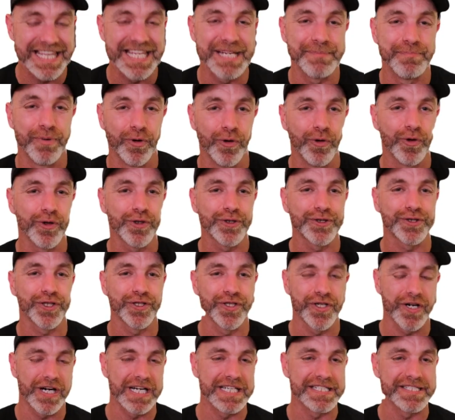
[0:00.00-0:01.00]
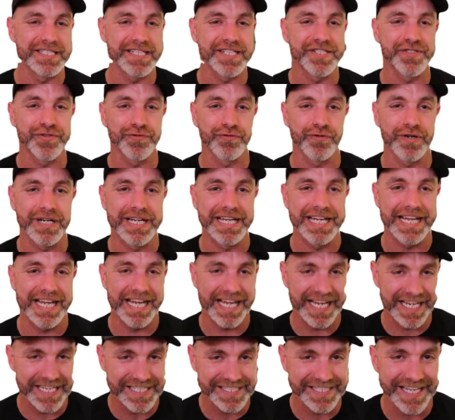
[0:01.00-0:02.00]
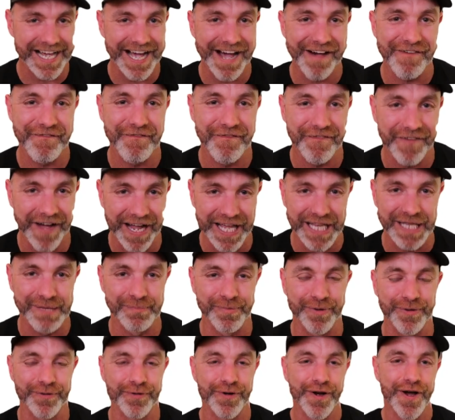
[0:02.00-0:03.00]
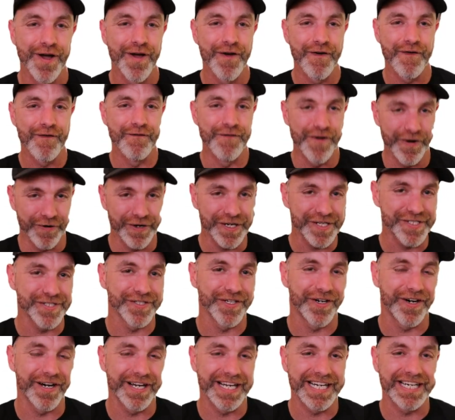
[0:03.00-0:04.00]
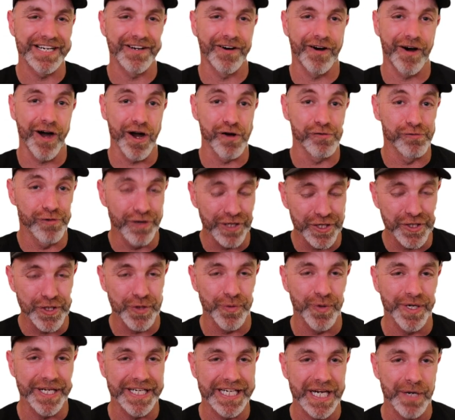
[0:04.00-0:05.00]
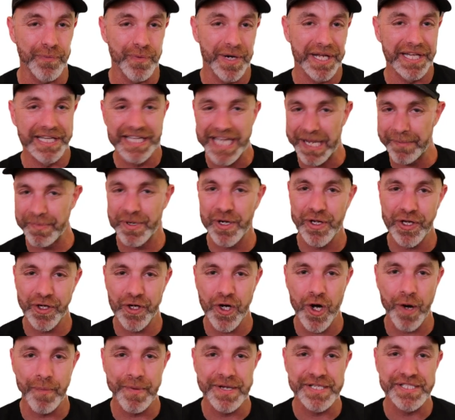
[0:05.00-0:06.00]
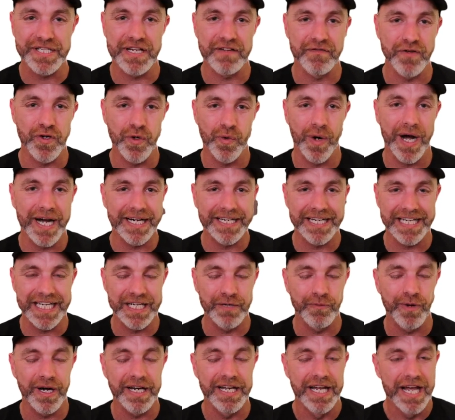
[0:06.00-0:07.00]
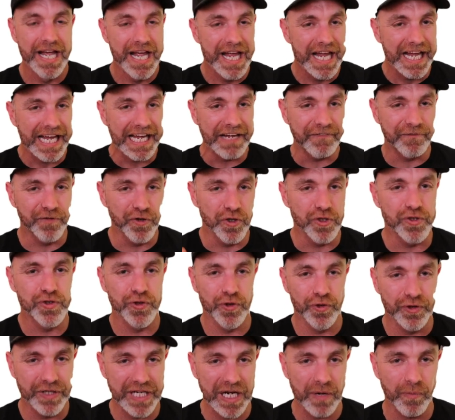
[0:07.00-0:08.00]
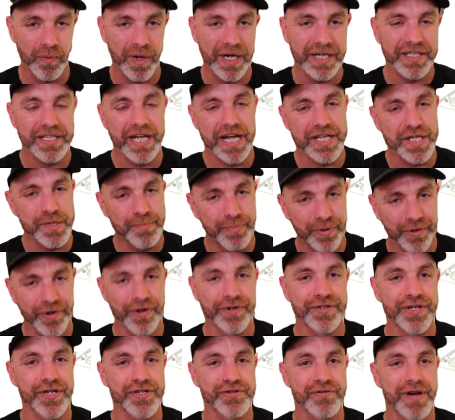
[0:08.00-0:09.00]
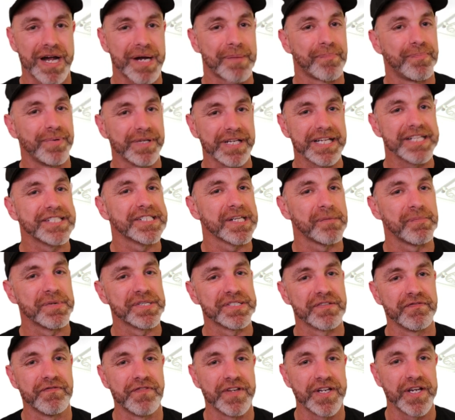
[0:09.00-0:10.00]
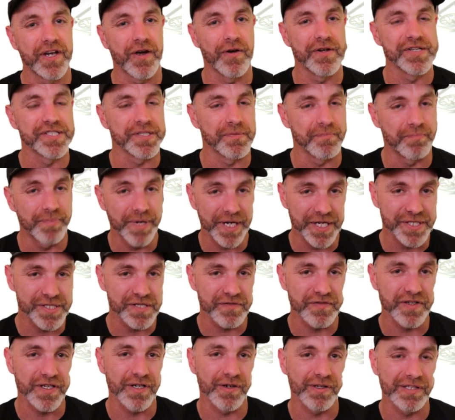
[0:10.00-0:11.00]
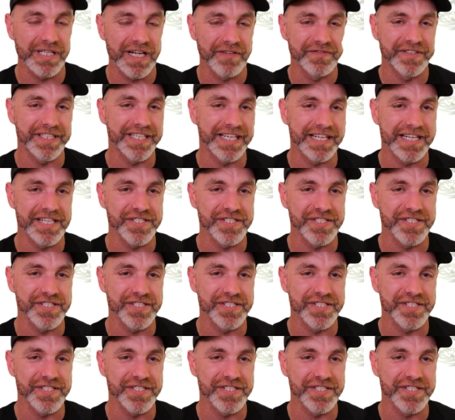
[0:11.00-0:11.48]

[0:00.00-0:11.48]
the Porsche 963 is available. Very exciting. I really do want to get one. Let me know in the comments if you are getting one. If you do get one and you put it on your track, please send me some video and some pics of it. I'd love to get